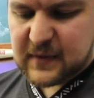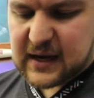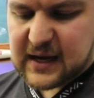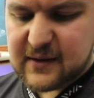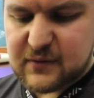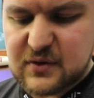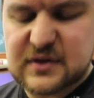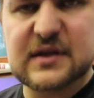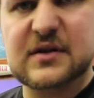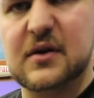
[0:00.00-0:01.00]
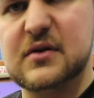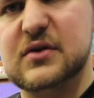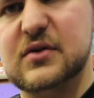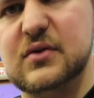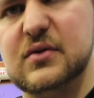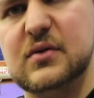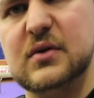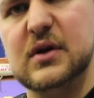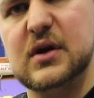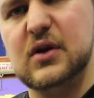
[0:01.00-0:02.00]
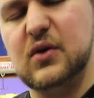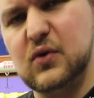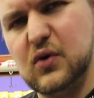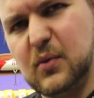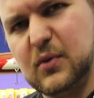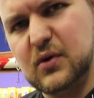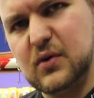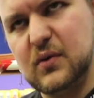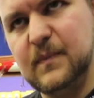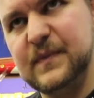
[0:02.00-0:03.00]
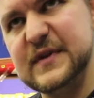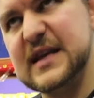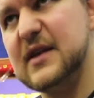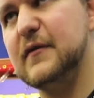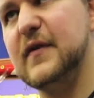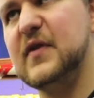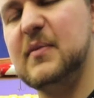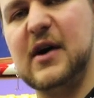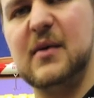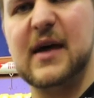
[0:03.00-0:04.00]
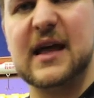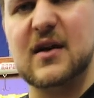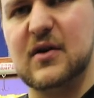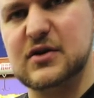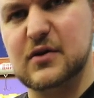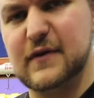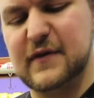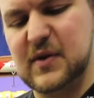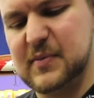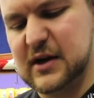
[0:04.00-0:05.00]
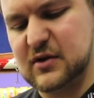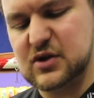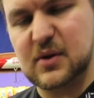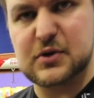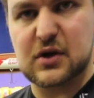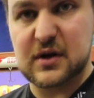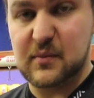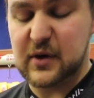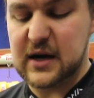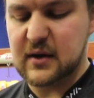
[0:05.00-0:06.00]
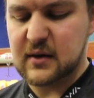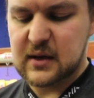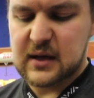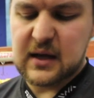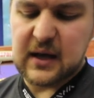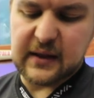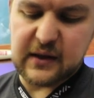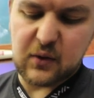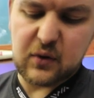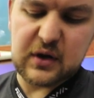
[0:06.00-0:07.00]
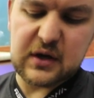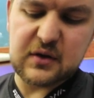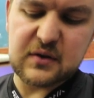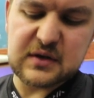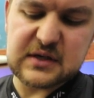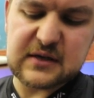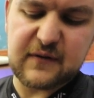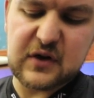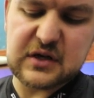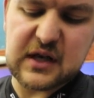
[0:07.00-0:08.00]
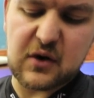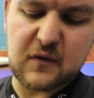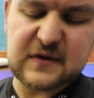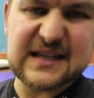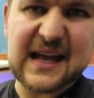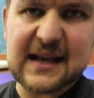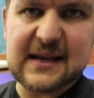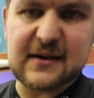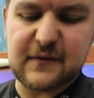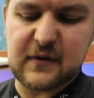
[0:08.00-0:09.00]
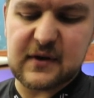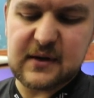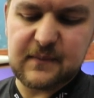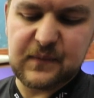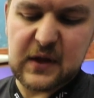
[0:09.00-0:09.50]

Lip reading: I have used this onto your normal, say your 50 pound backing onto your 50 pound top shot in braid. And then all you're going to do is just finish that off slightly differently.